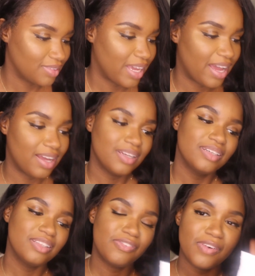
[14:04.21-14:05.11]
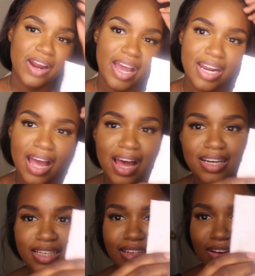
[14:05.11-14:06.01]
Yeah, the forehead
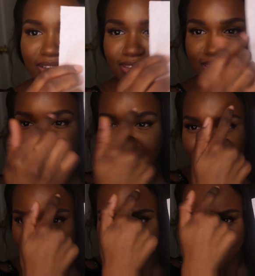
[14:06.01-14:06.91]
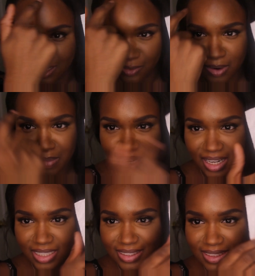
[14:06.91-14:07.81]
had it on like where my
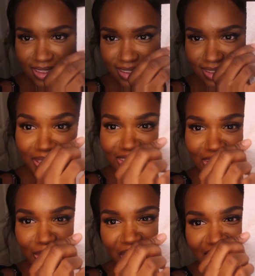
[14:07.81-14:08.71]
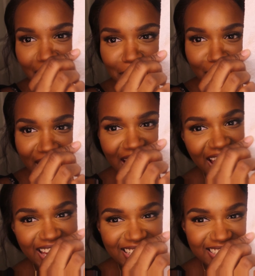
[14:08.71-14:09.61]
lace is, but it's still not that
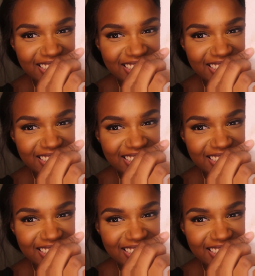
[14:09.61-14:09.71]
bad.